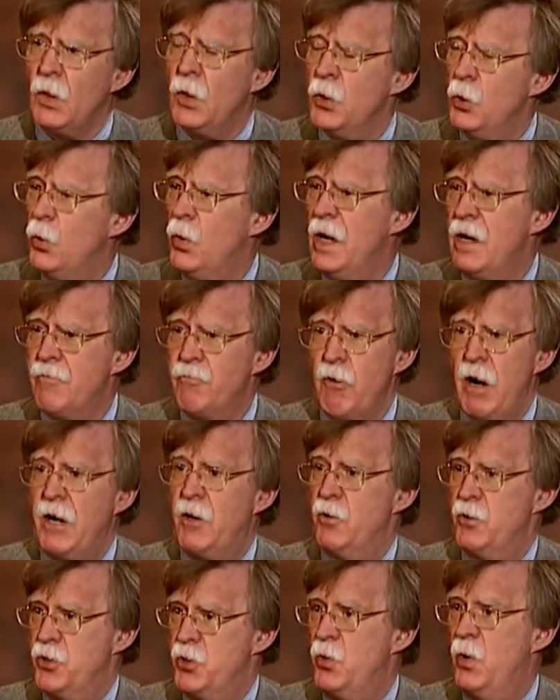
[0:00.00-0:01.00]
you have
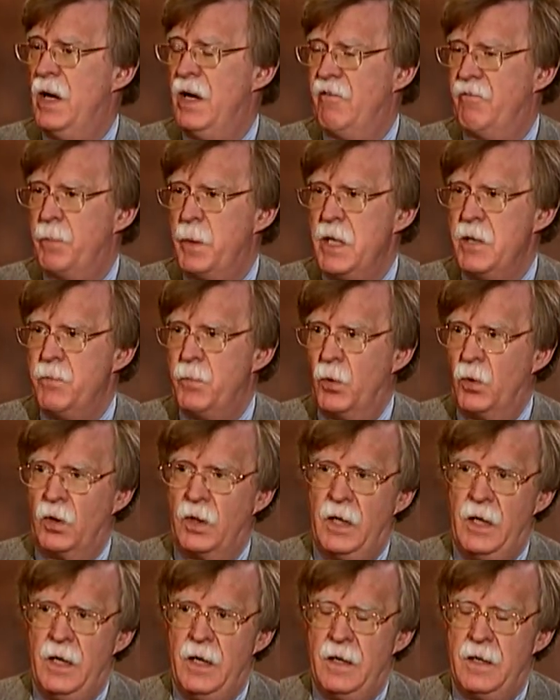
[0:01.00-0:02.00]
records, you have
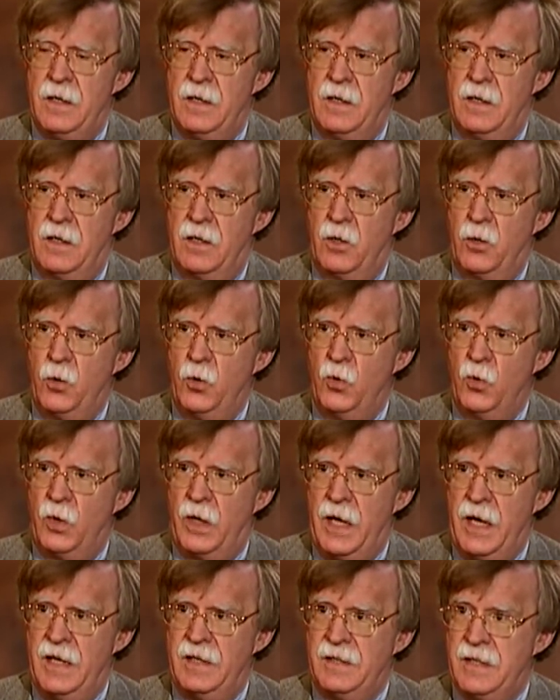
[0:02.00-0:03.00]
people who
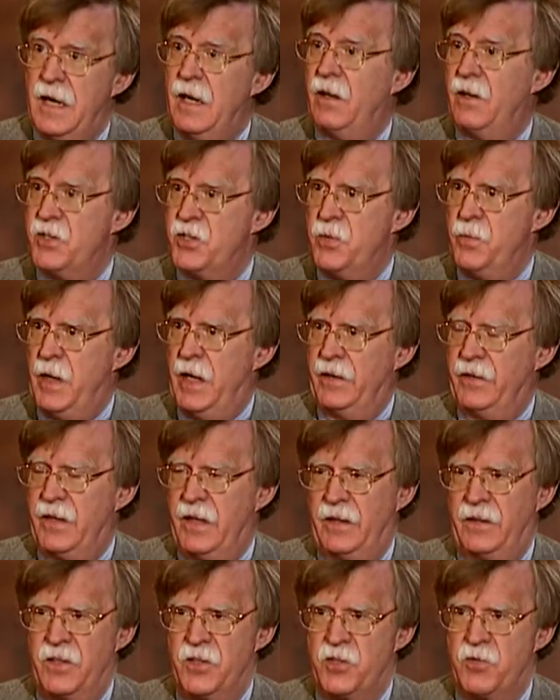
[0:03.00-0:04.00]
can tell us about
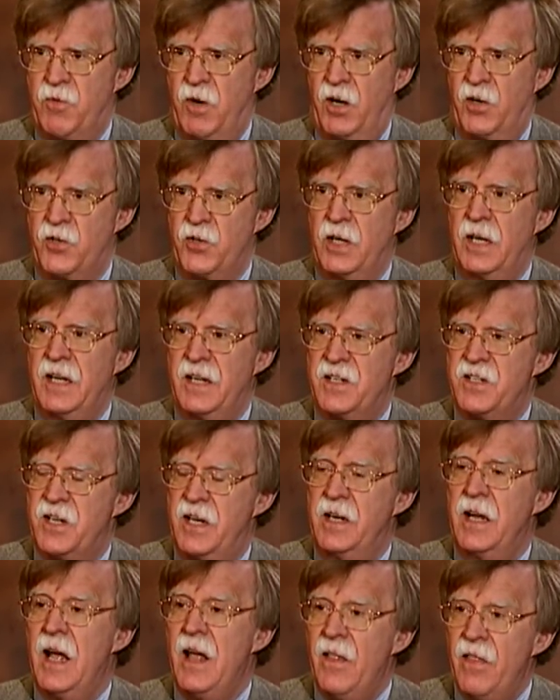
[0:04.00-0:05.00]
that destruction. He
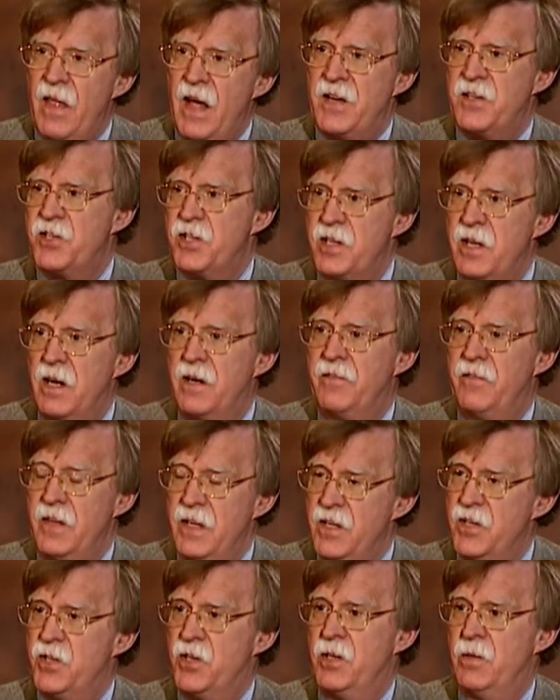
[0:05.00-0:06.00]
said, that stuff
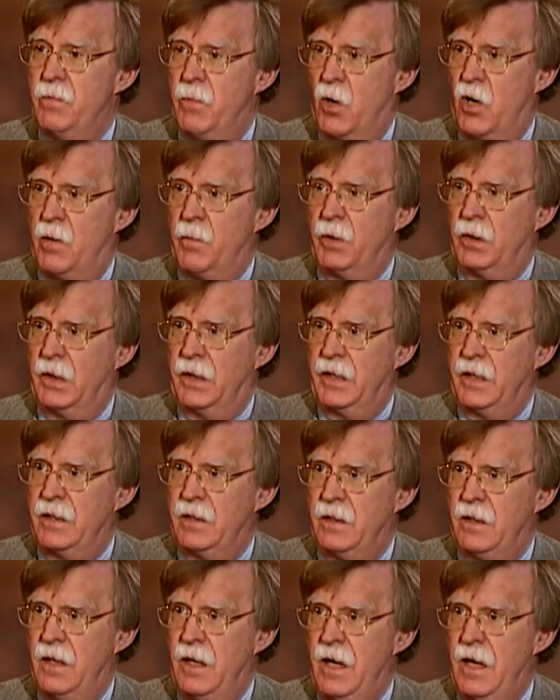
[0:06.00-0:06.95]
isn't marmalade.